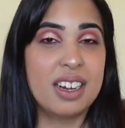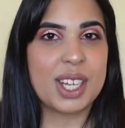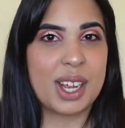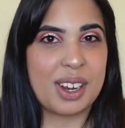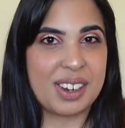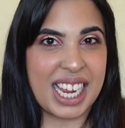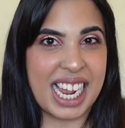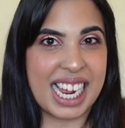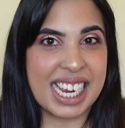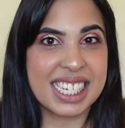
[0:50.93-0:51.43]
So
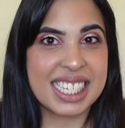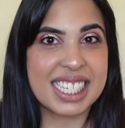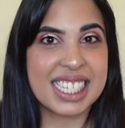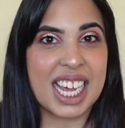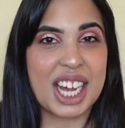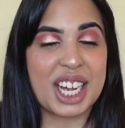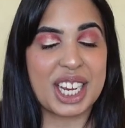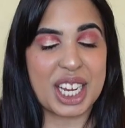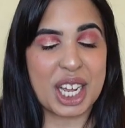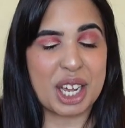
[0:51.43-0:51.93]
yes,
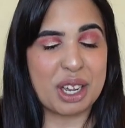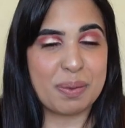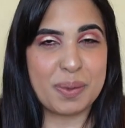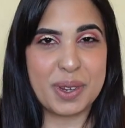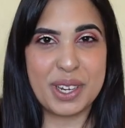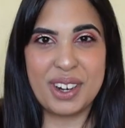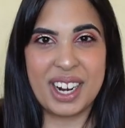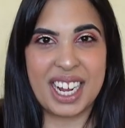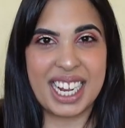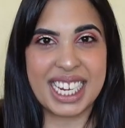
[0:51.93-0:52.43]
I
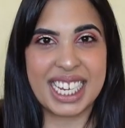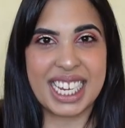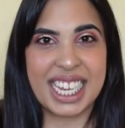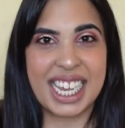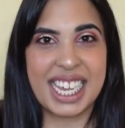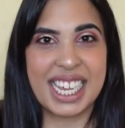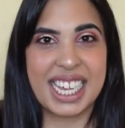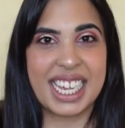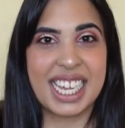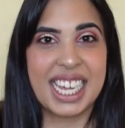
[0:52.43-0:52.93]
hope you like
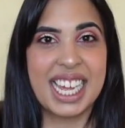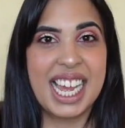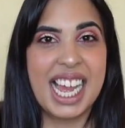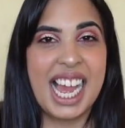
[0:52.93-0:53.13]
it.